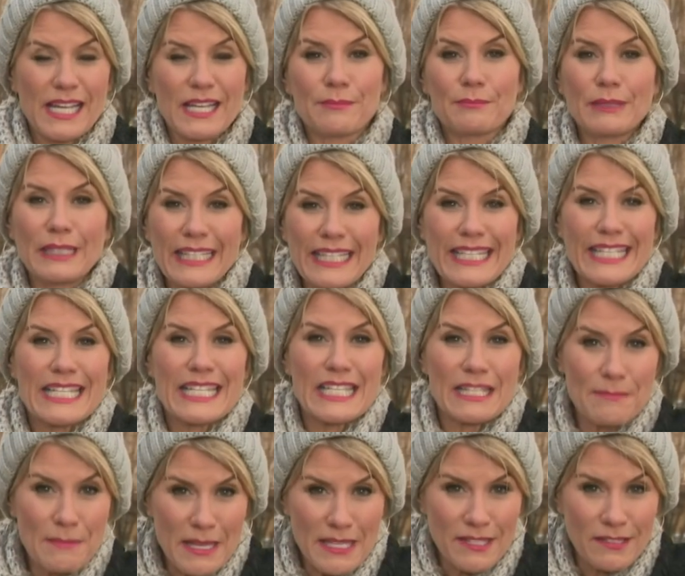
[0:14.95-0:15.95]
a complete
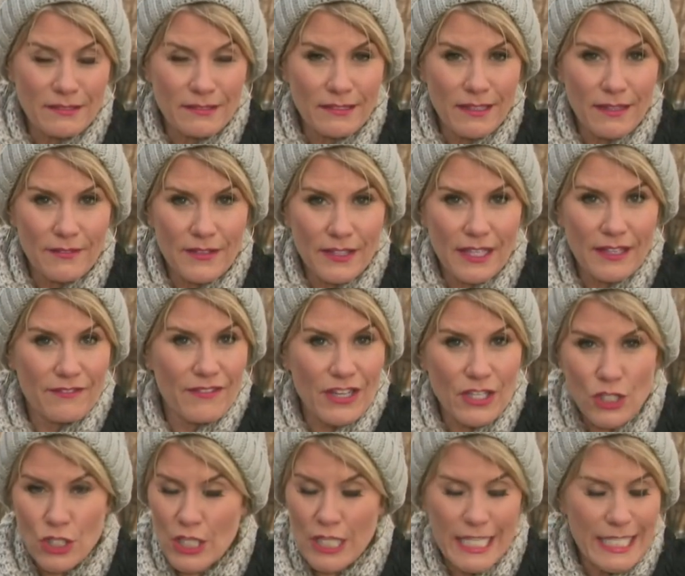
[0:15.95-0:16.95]
dismissal of the
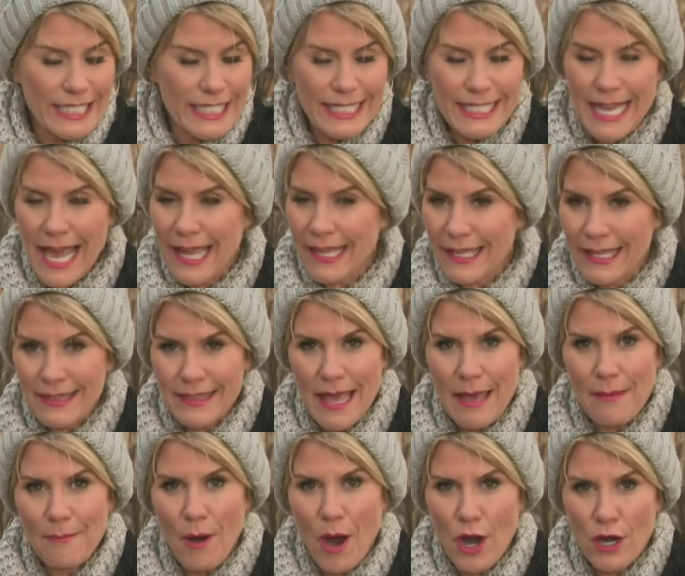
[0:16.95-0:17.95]
conviction. He did not get
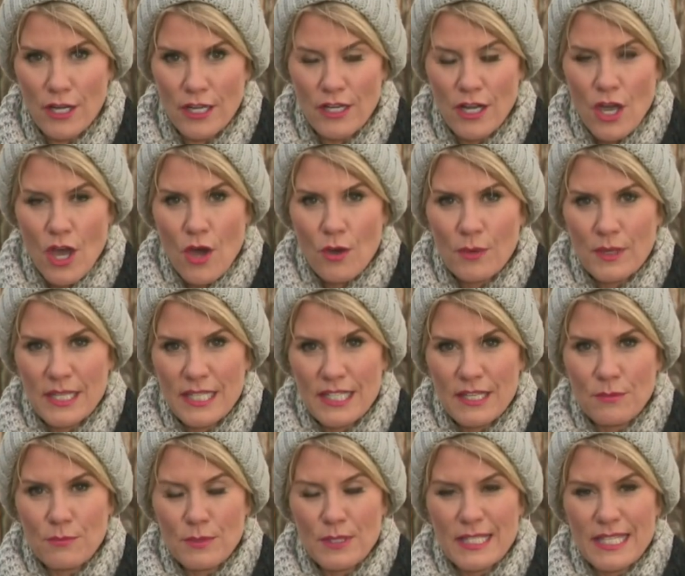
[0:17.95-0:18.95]
that pardon. What he
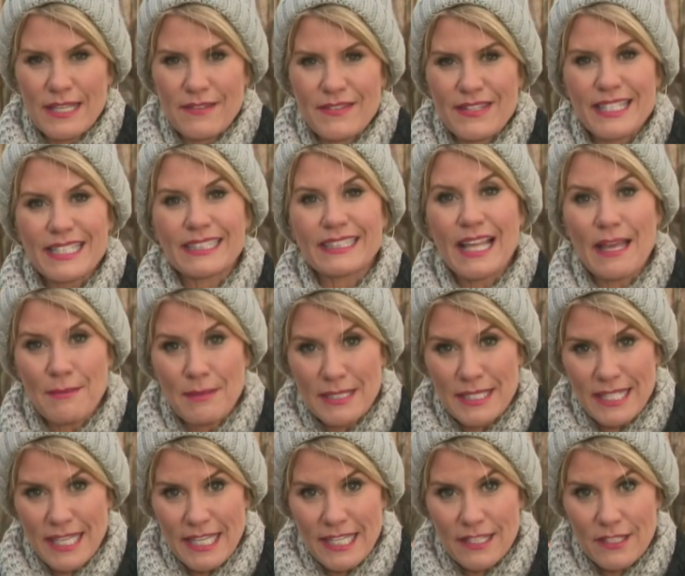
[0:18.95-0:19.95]
did receive is
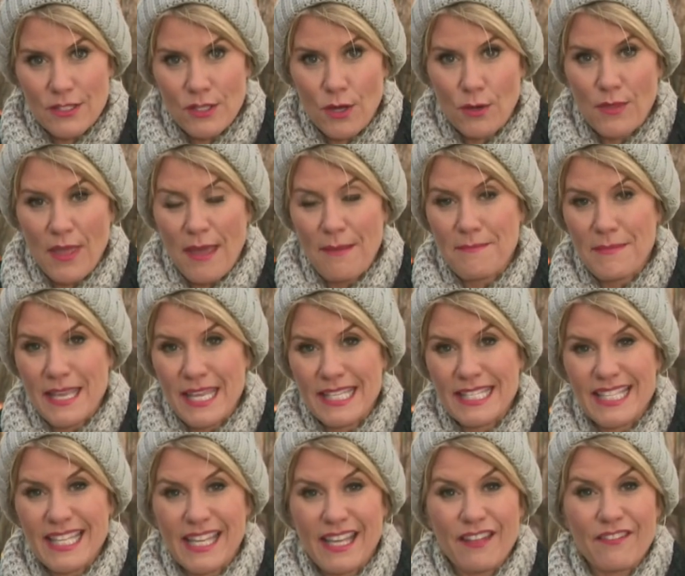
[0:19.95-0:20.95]
clemency. So that
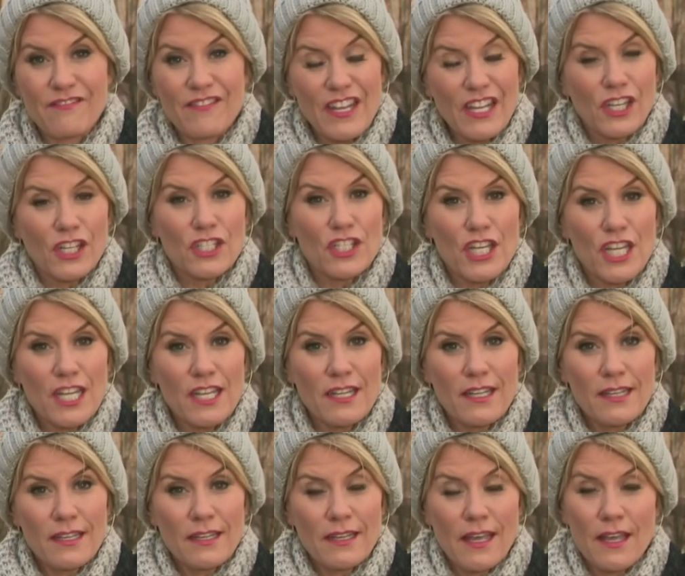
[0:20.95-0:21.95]
means the conviction
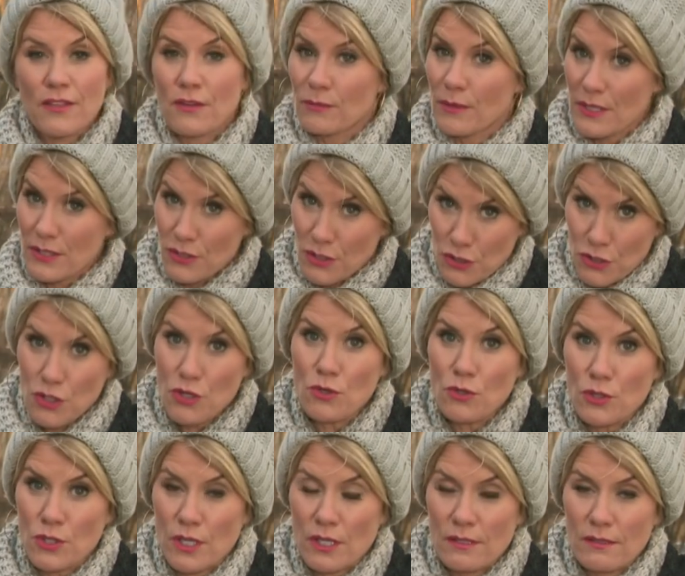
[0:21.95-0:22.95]
and the
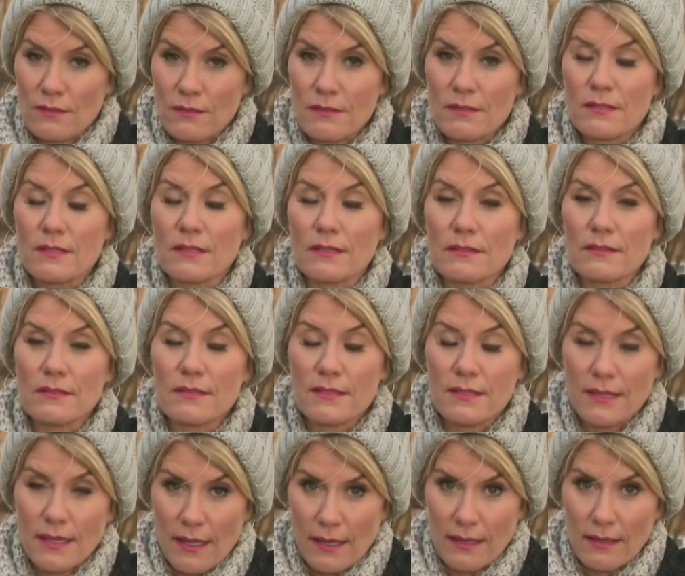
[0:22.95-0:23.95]
restitution still
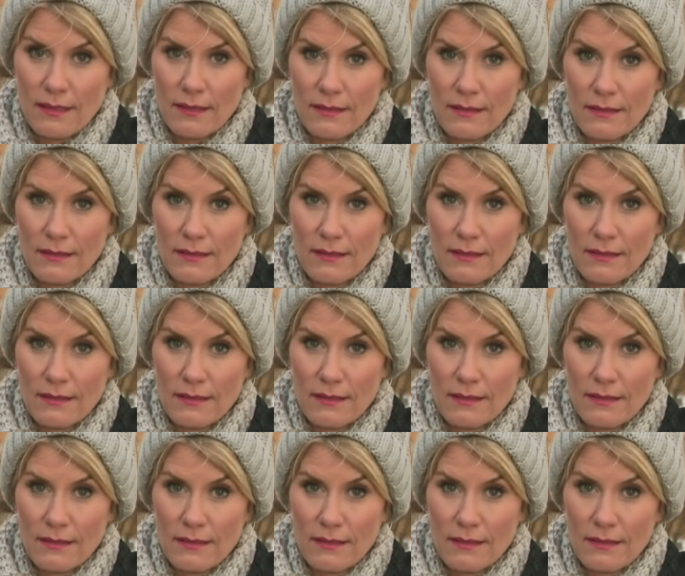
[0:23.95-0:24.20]
stick.